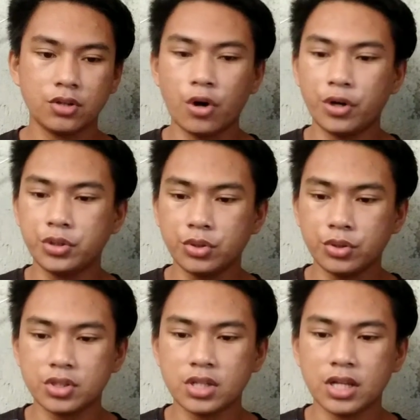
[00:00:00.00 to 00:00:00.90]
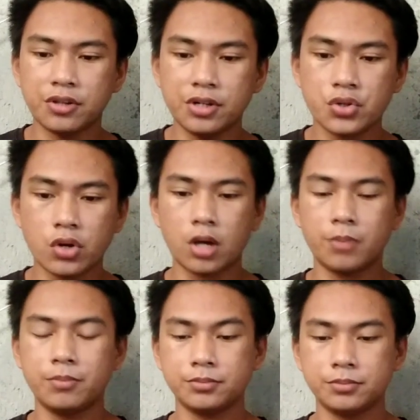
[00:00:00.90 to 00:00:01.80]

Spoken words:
or good at their job,